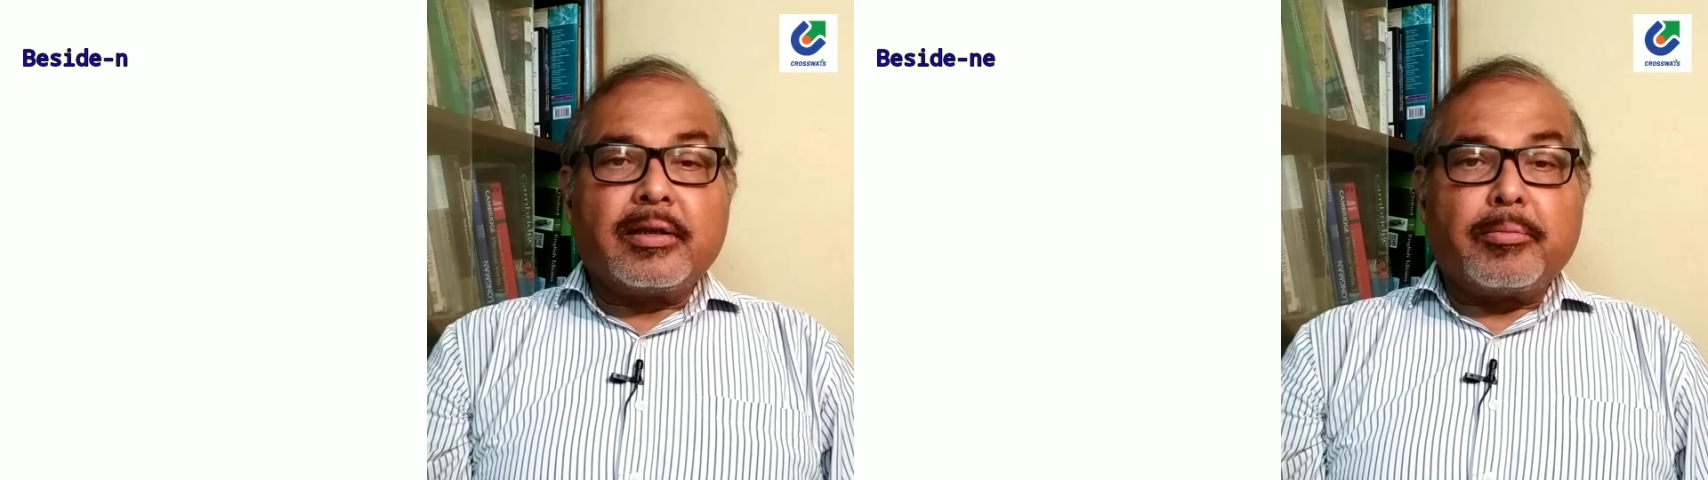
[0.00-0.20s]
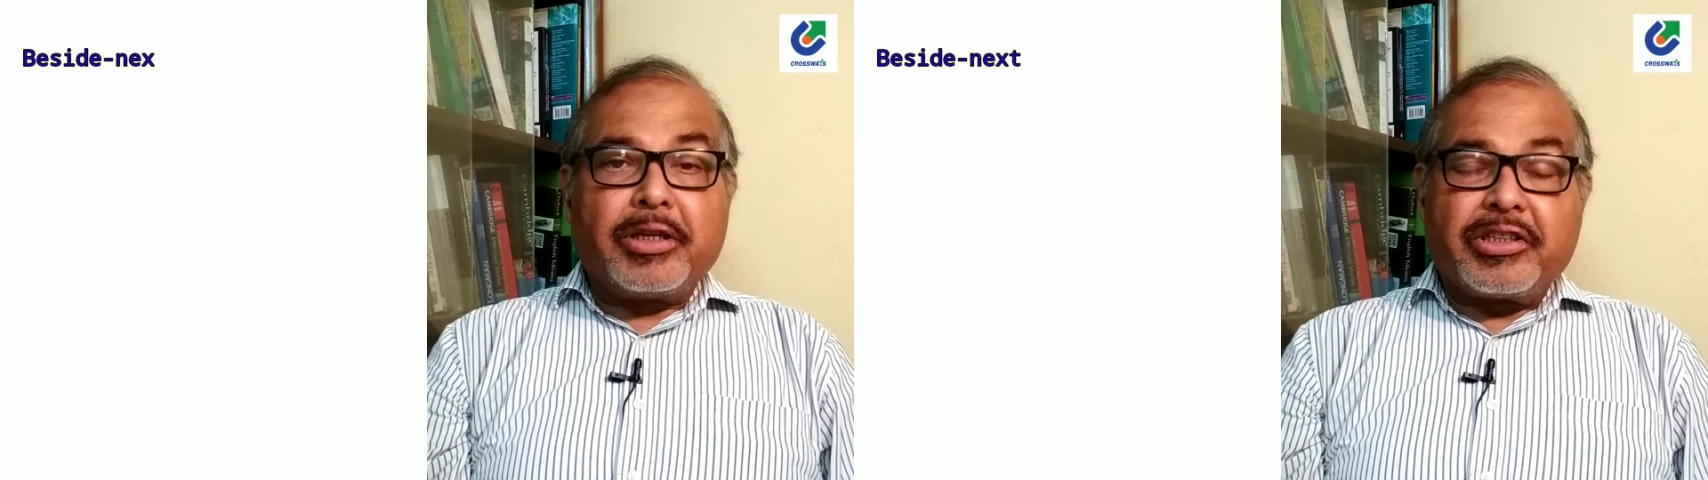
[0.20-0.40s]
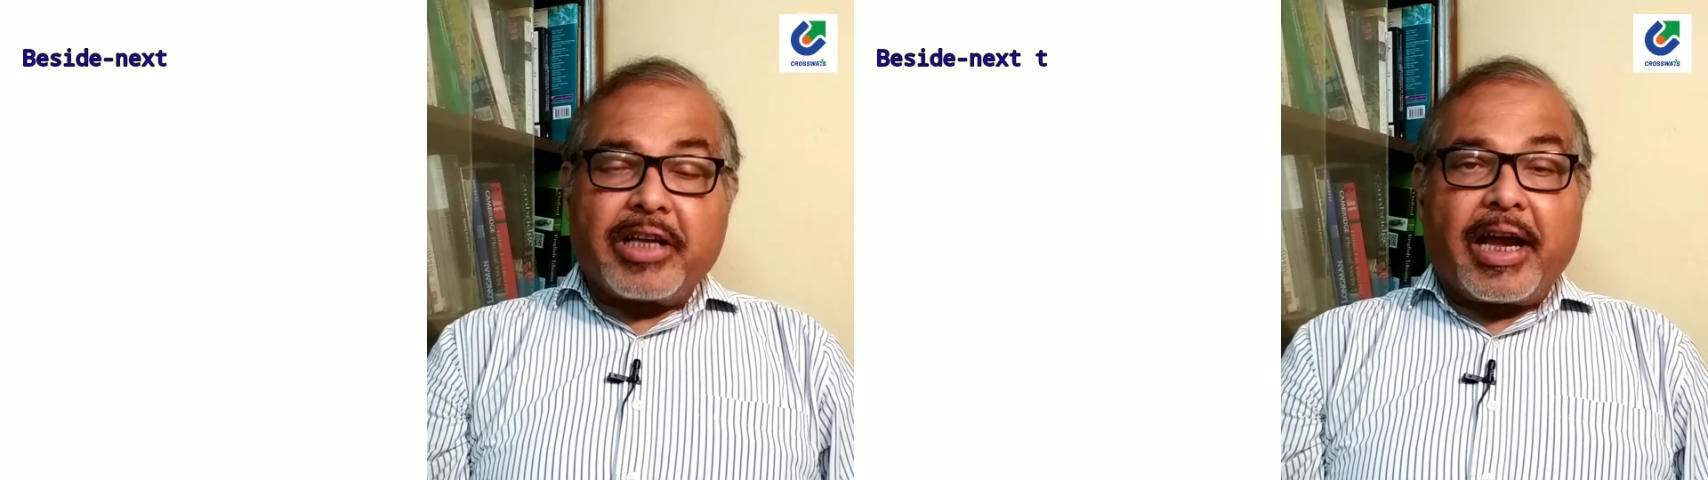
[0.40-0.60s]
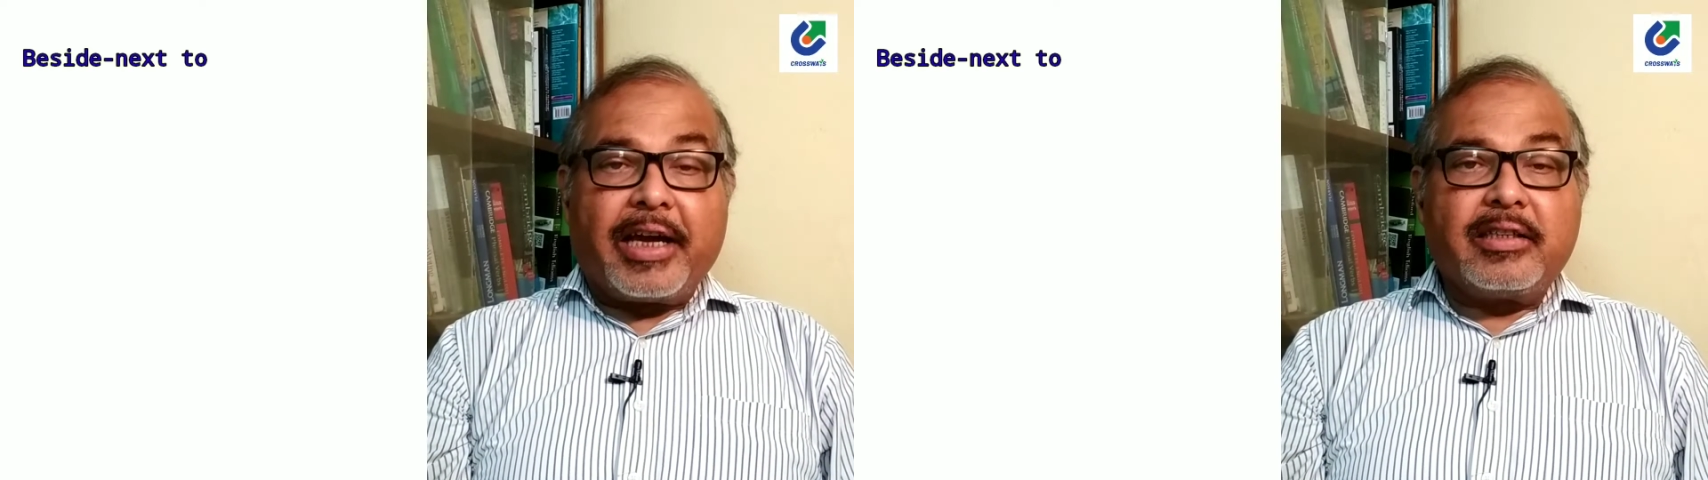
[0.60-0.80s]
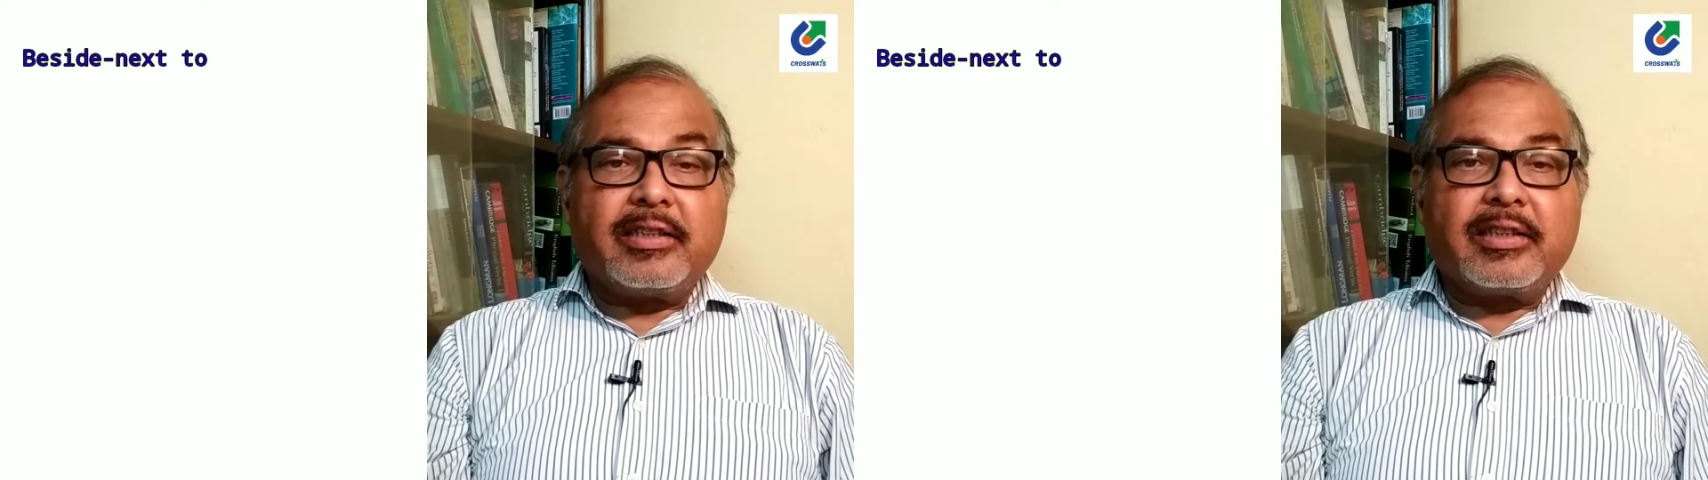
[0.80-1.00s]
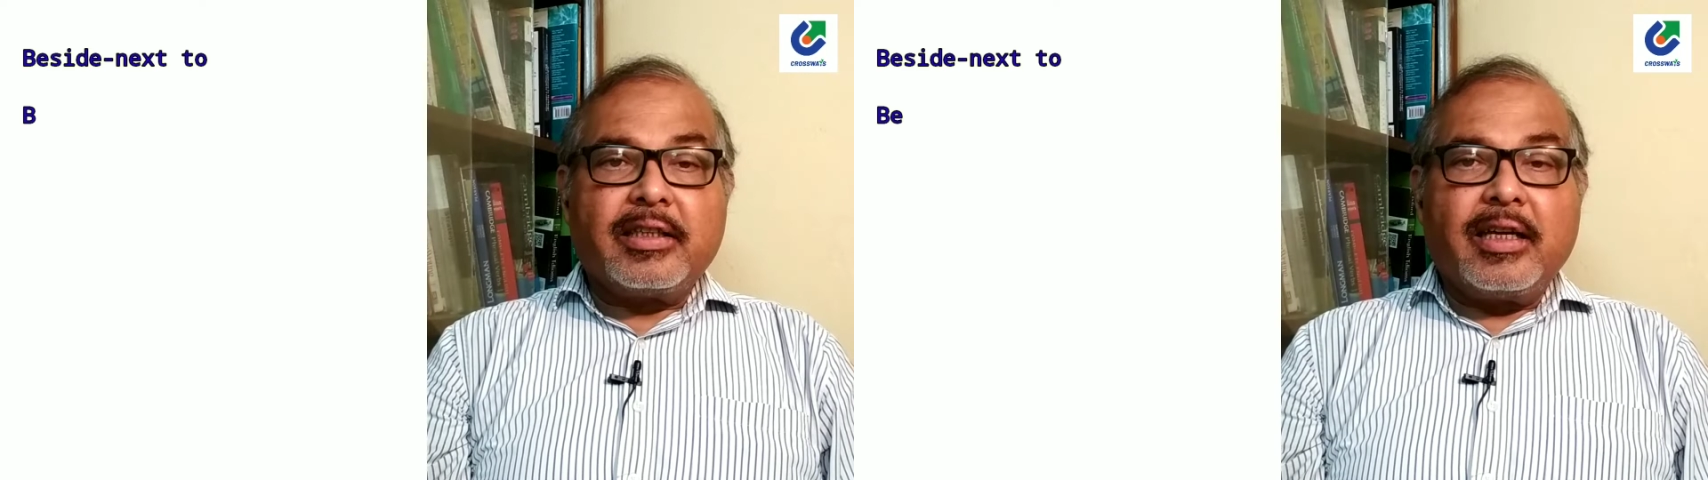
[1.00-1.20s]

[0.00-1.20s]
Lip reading: besides,